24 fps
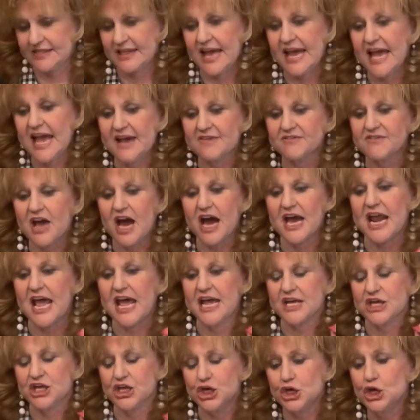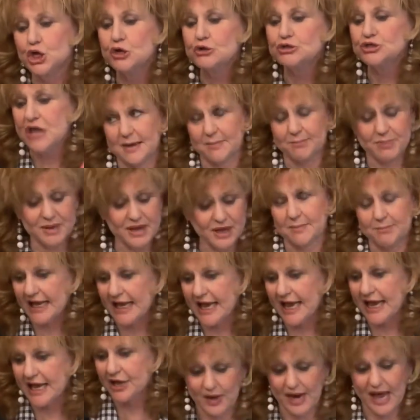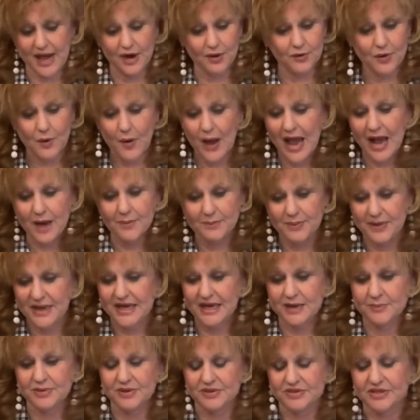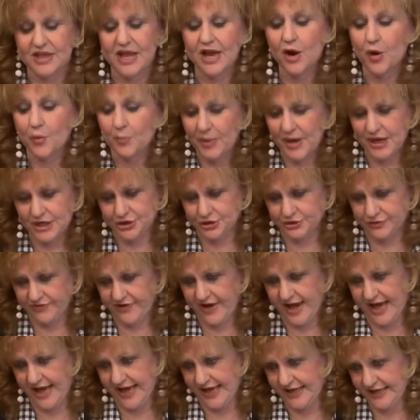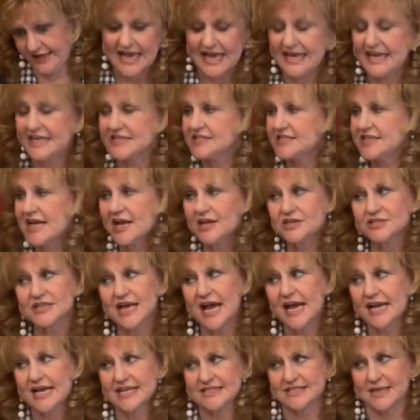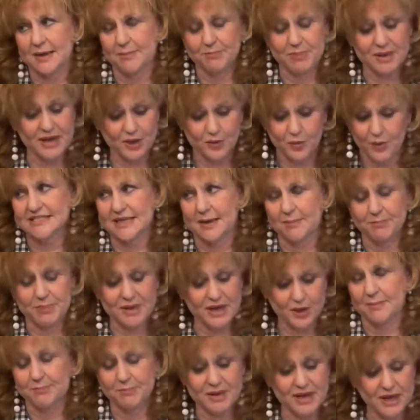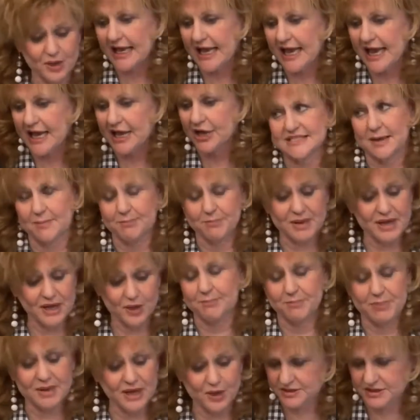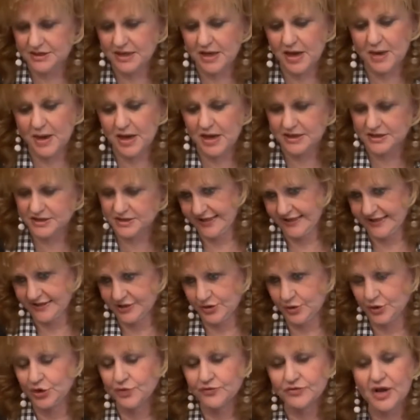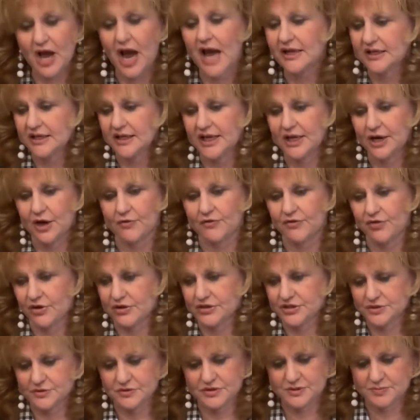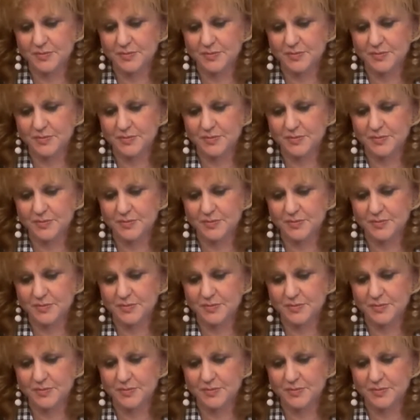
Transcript: They have got a huge, big gate. I don't know how big, but they are petrified. And it sounds like it's a big one. A big, big gate. A big, big awesome. So you've got to get over there as soon as